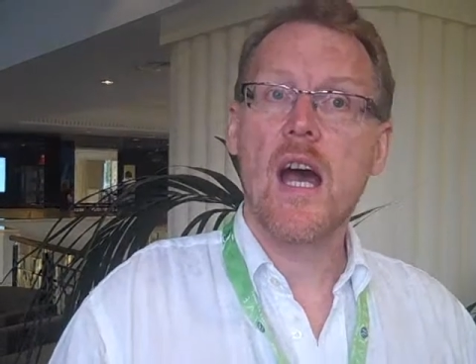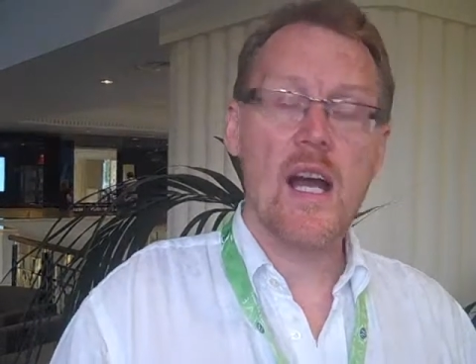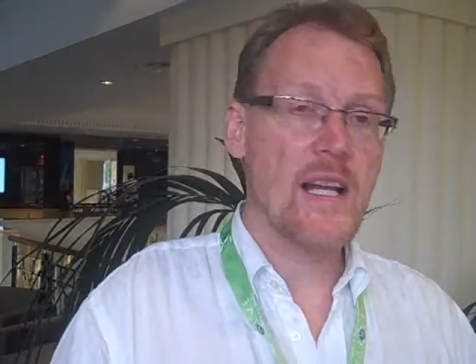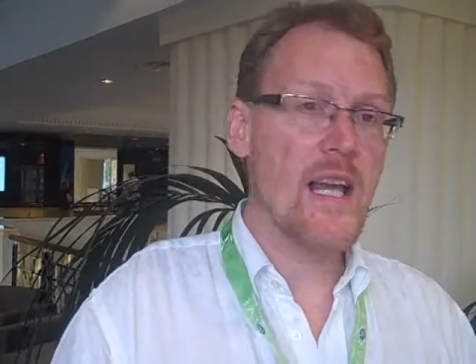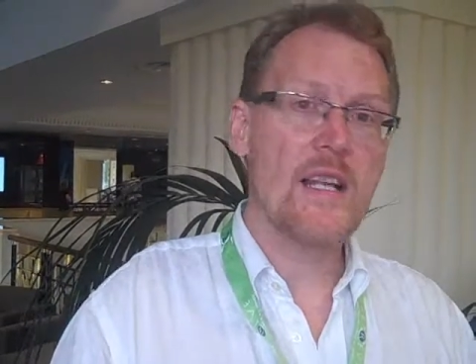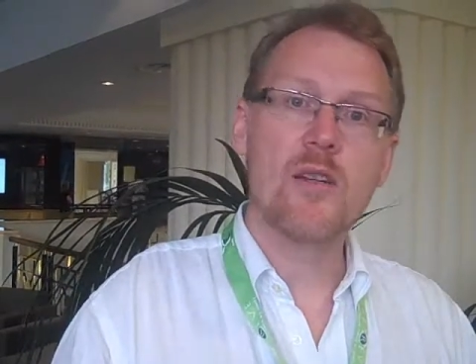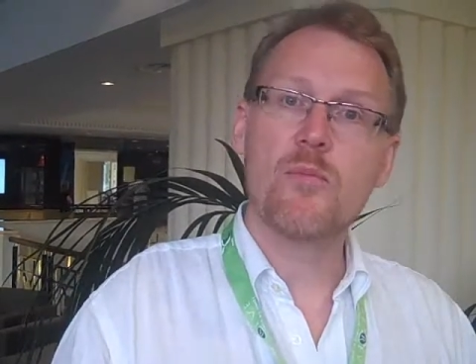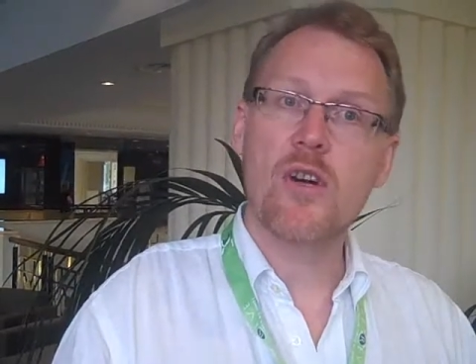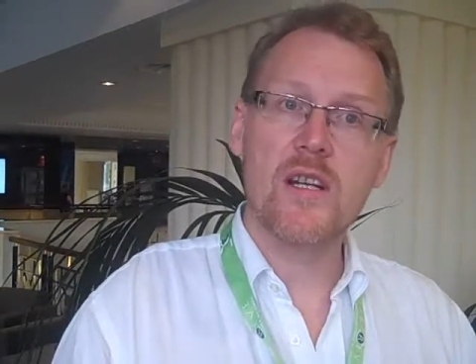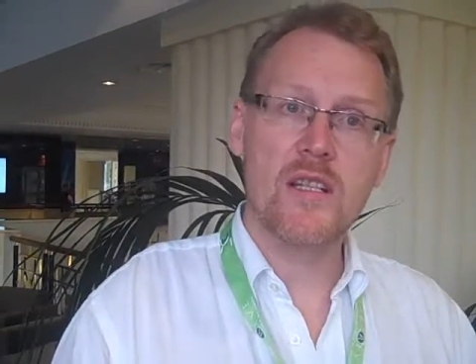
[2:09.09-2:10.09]
Again,
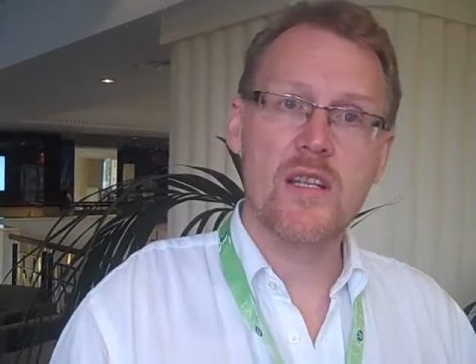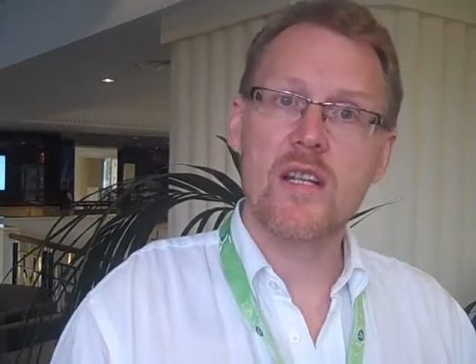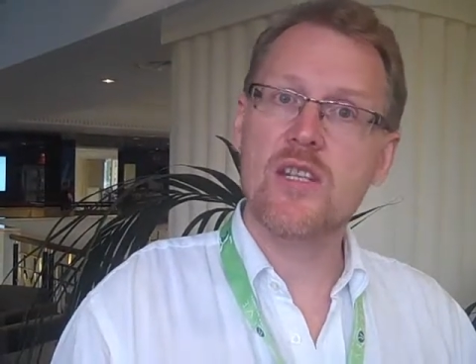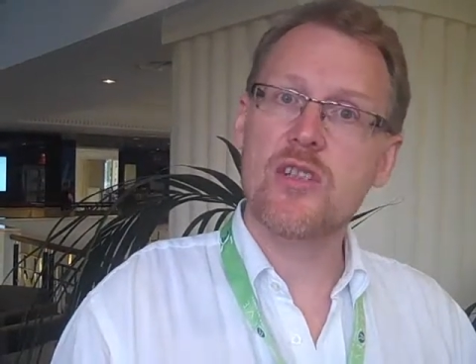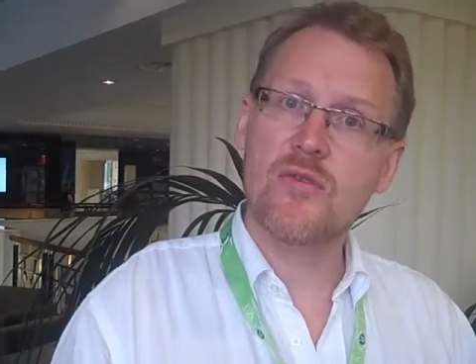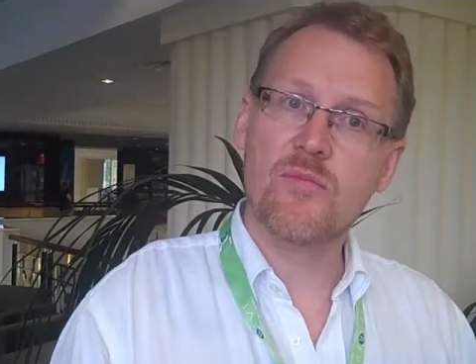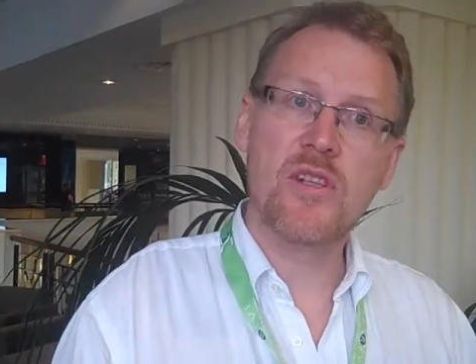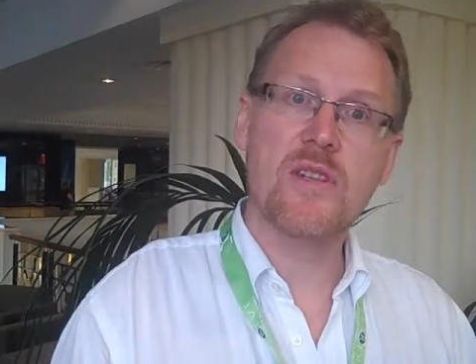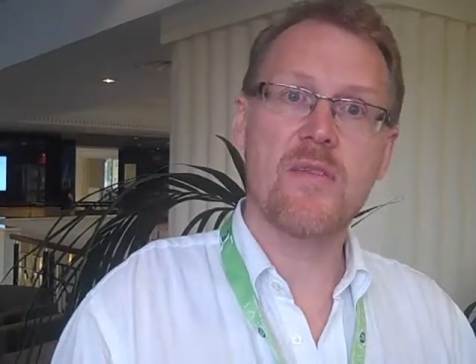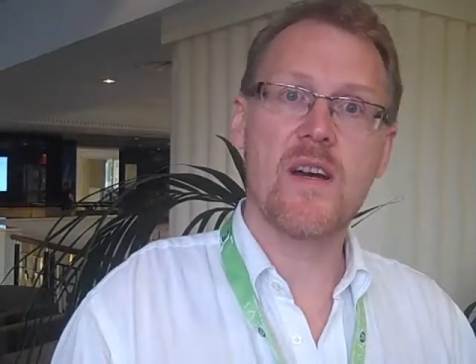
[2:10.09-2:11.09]
the issue of
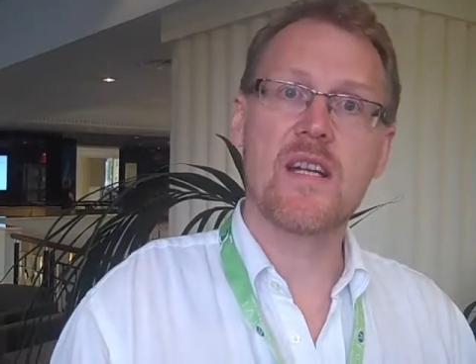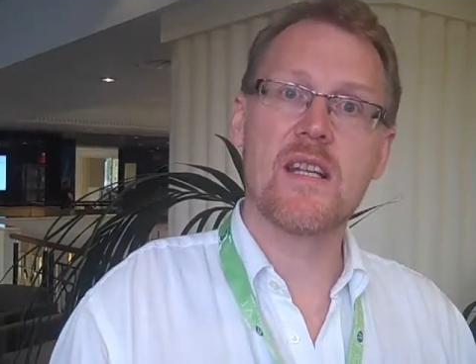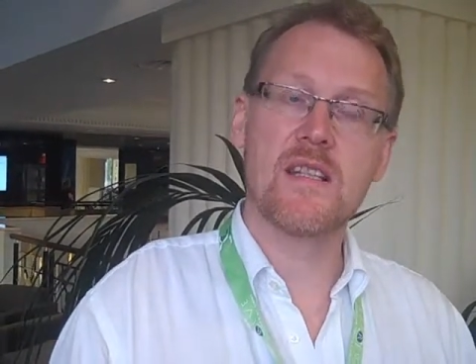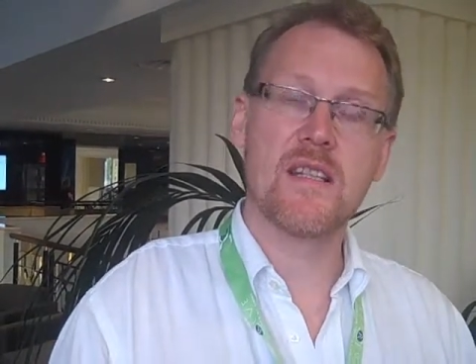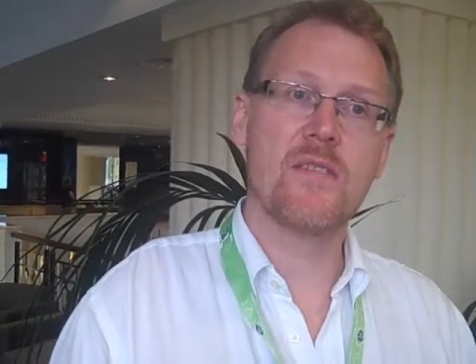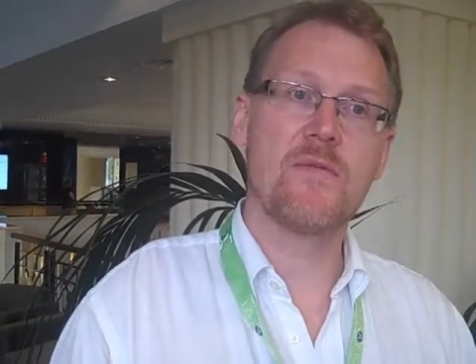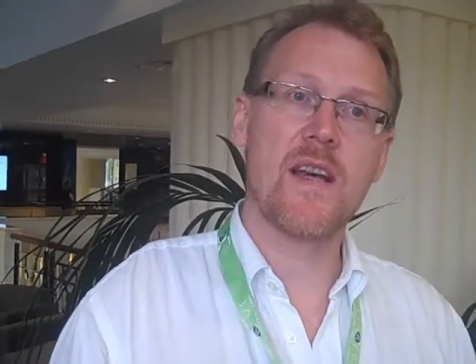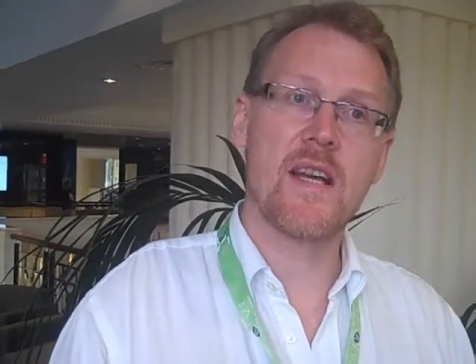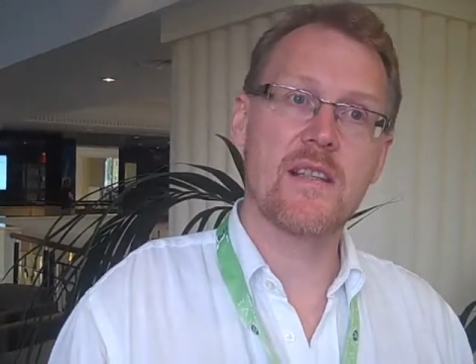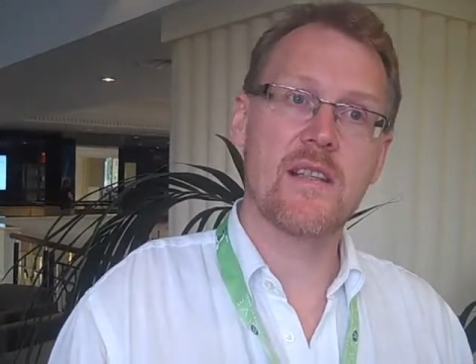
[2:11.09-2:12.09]
pre-financing, the
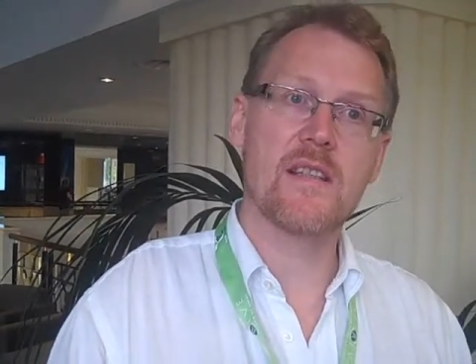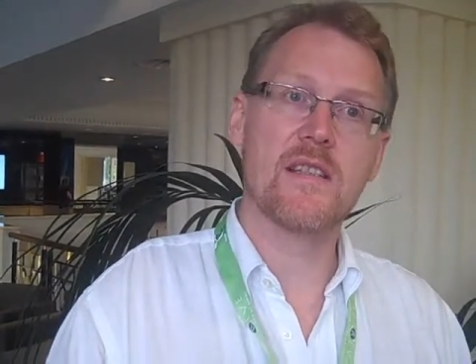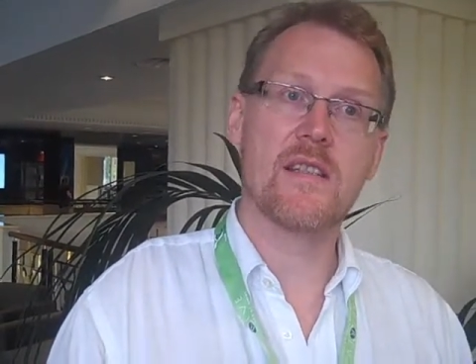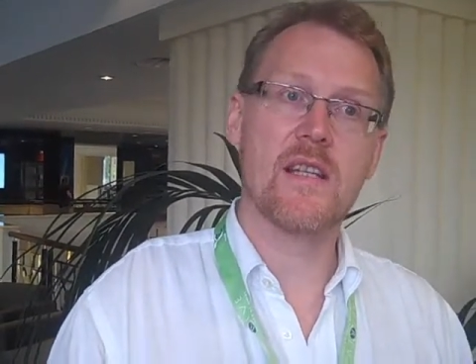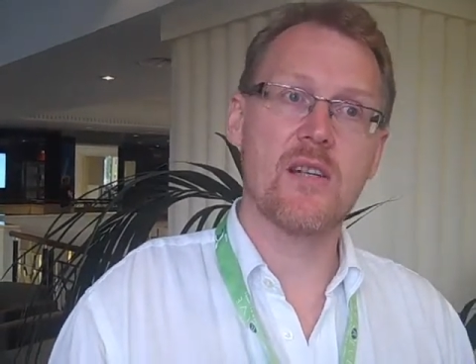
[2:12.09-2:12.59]
fact that